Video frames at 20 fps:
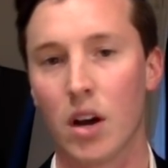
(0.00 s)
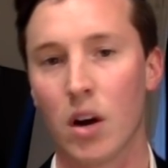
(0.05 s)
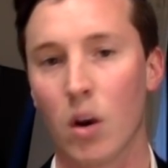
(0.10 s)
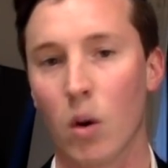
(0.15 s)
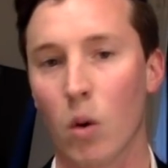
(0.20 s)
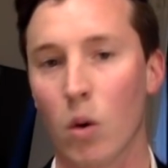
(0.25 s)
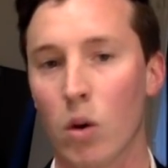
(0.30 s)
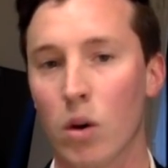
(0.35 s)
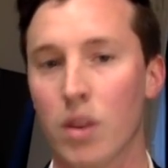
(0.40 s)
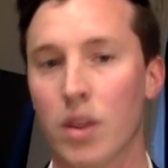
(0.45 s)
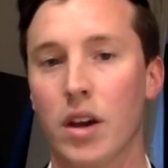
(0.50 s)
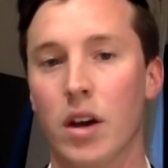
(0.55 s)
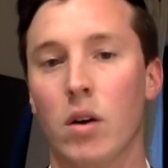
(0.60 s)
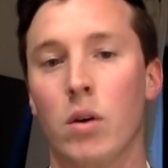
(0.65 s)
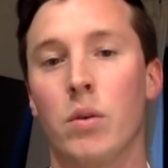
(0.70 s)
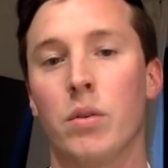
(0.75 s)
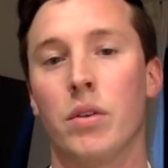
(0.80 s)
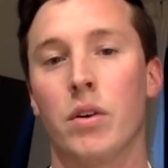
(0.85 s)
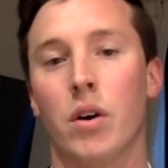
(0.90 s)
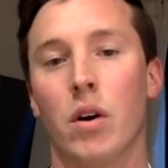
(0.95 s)
or they
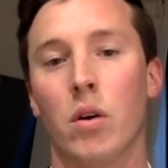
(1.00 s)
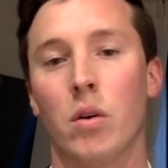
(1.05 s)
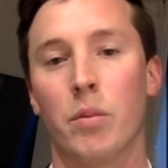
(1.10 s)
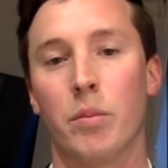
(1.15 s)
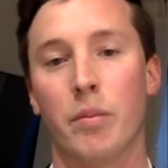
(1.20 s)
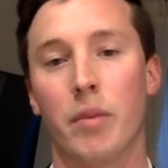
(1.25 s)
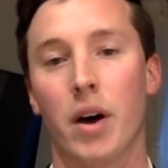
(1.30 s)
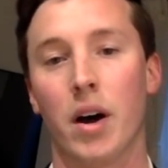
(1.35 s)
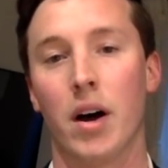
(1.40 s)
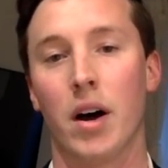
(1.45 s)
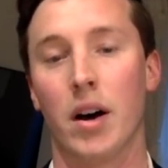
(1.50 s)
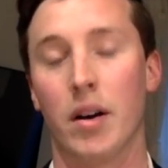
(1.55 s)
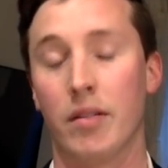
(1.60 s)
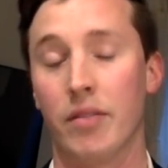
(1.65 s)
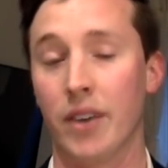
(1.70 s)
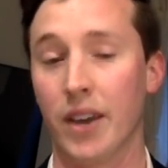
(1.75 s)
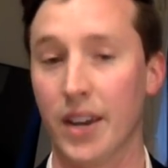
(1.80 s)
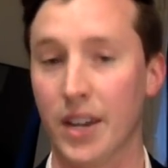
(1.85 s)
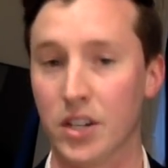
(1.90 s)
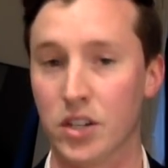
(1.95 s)
own their own
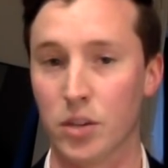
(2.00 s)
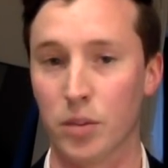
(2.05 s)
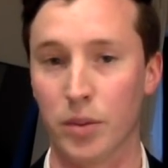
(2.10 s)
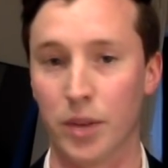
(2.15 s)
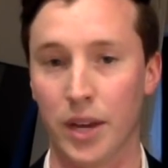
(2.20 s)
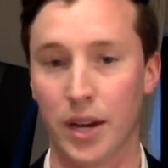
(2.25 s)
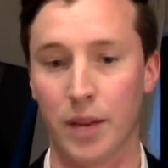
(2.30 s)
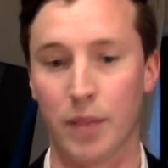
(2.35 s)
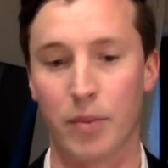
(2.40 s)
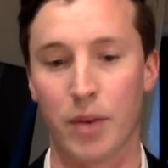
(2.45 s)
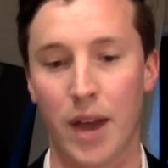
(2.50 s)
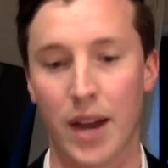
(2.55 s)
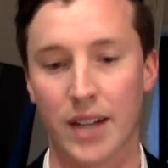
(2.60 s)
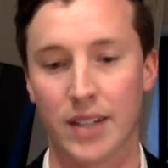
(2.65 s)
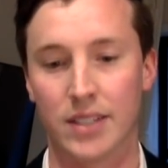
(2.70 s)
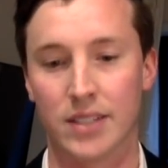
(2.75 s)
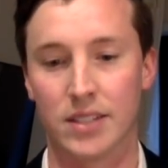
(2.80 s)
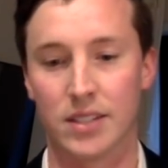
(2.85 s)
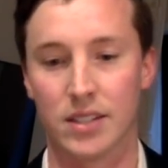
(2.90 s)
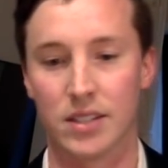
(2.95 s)
financial planning
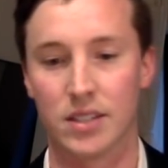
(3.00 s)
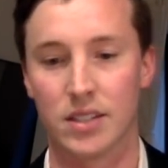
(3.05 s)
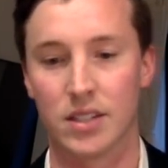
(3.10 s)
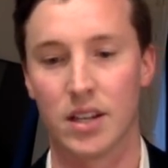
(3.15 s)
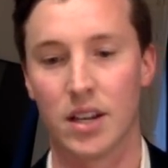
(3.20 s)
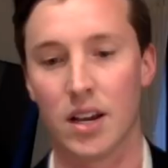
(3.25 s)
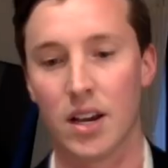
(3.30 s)
practices.